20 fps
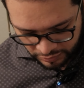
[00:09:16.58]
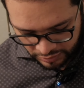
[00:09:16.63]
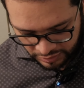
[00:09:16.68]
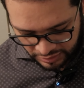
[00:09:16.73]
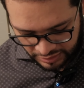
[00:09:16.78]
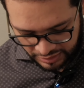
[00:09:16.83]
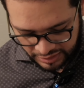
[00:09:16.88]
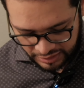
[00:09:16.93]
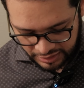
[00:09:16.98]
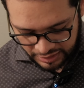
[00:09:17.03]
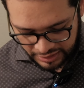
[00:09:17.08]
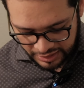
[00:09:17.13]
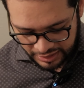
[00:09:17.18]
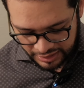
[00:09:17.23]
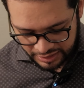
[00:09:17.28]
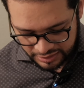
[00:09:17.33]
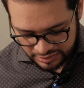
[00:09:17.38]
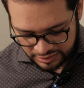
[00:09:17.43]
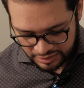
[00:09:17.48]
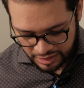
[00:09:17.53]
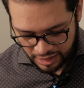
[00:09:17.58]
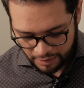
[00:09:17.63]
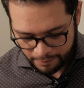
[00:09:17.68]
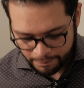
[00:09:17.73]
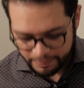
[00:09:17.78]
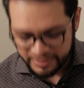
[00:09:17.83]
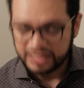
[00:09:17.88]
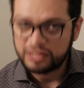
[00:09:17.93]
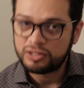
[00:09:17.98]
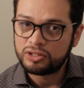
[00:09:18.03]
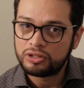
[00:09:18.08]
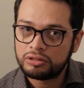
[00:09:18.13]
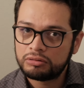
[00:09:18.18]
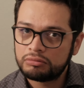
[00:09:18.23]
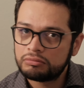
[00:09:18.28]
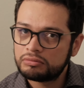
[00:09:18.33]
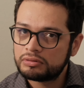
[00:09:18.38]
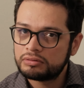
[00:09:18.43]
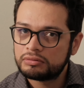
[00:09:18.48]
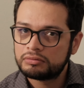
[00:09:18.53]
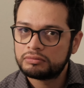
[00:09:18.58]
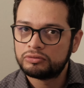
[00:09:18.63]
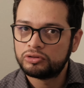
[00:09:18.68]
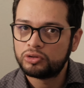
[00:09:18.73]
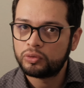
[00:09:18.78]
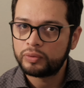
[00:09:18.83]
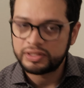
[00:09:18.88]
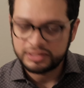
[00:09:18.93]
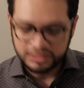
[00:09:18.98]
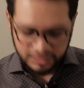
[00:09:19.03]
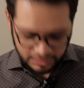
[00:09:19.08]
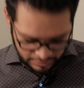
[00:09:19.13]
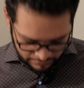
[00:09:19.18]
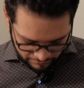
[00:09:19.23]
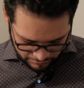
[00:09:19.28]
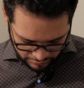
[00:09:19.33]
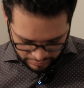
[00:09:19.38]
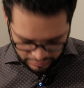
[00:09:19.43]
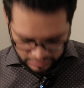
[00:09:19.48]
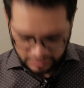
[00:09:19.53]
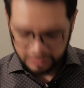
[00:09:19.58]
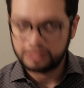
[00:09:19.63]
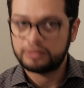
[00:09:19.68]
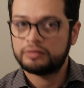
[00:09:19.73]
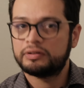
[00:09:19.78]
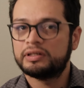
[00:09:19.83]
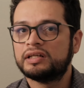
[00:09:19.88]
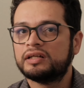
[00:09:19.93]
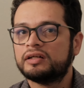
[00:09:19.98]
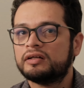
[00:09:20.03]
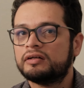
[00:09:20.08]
It is a bit noisy if you can hear it.